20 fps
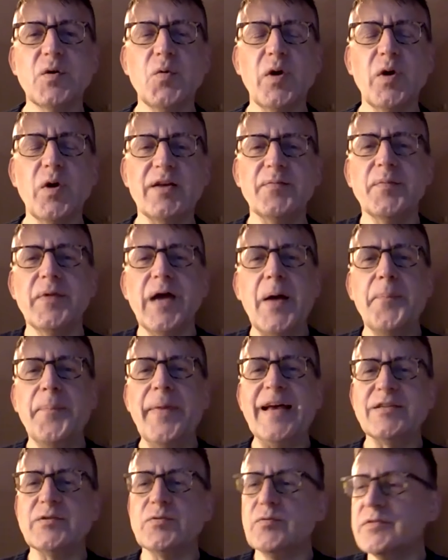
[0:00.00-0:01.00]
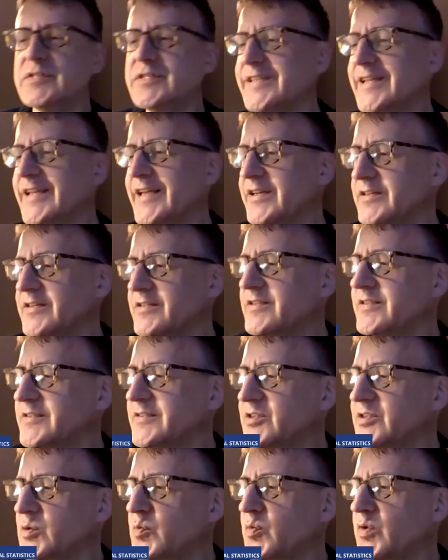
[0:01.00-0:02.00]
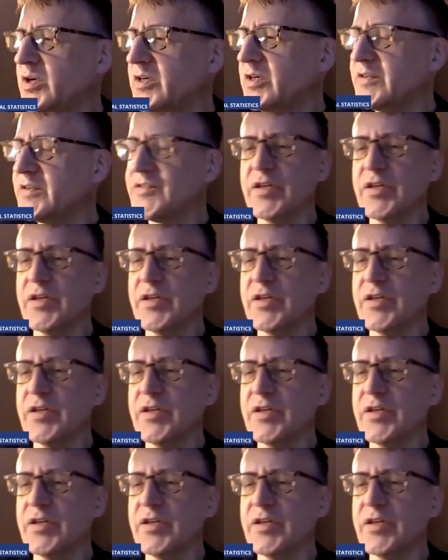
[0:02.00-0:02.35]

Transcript: quite a battle to get it to work.